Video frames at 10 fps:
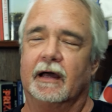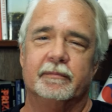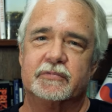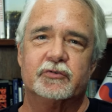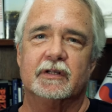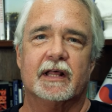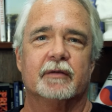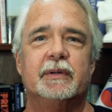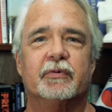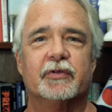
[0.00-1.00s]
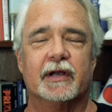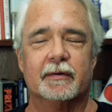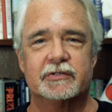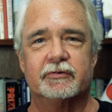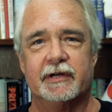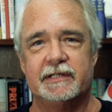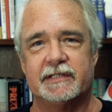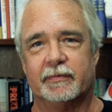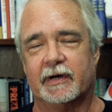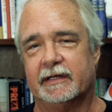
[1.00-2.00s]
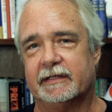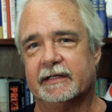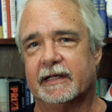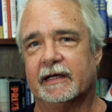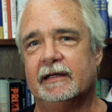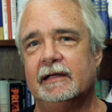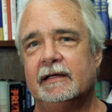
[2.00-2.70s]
I'm sure a lot of people thought I was crazy when I did that.